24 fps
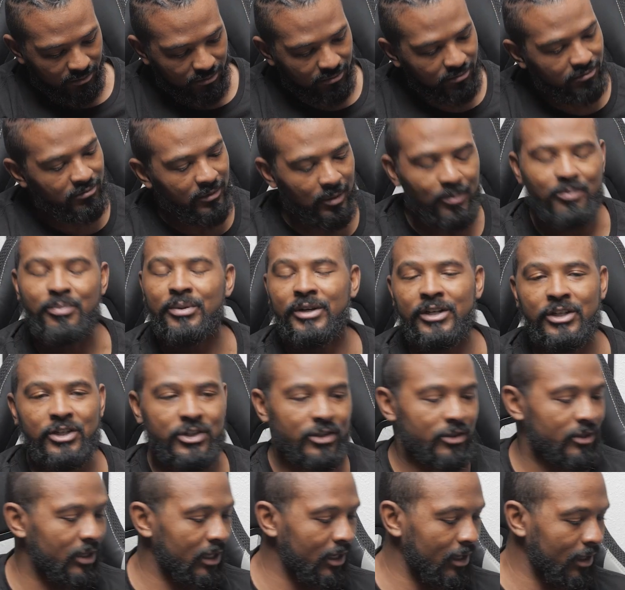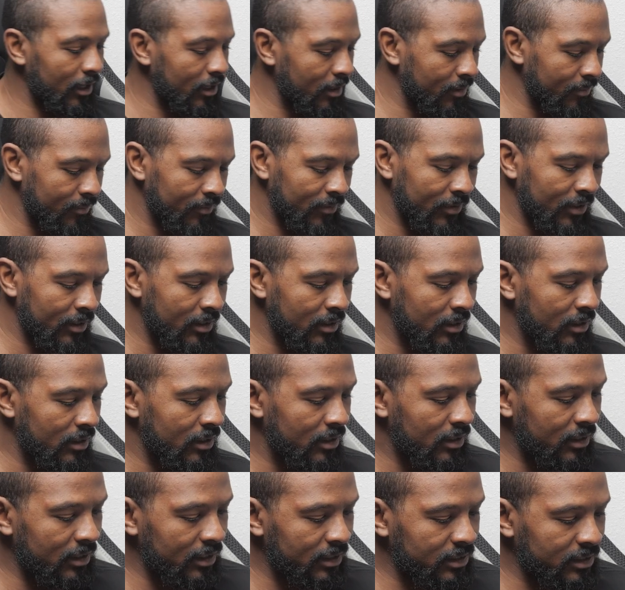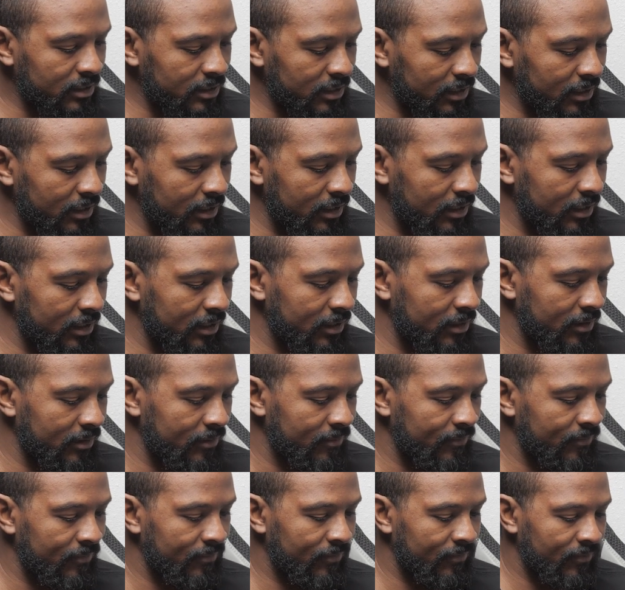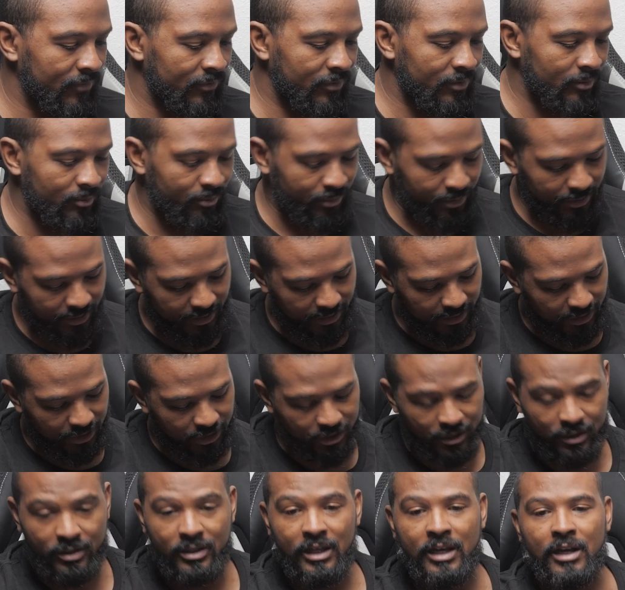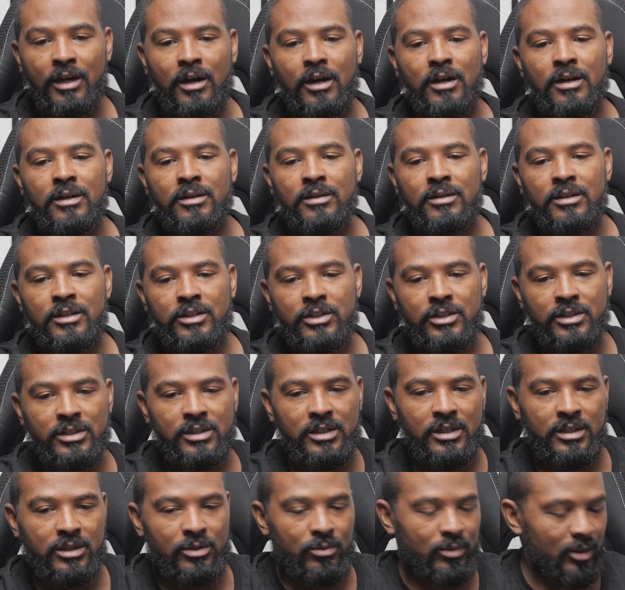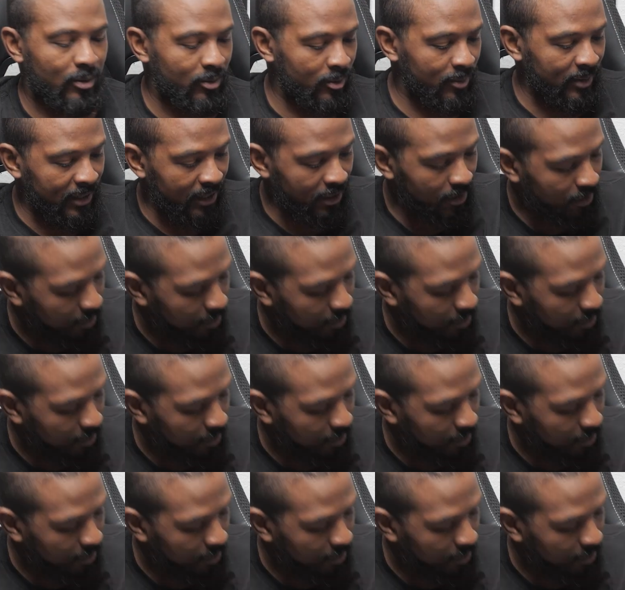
I'm pretty sure they are. Let's see. Pretty sure they are. Let's just get the rubber band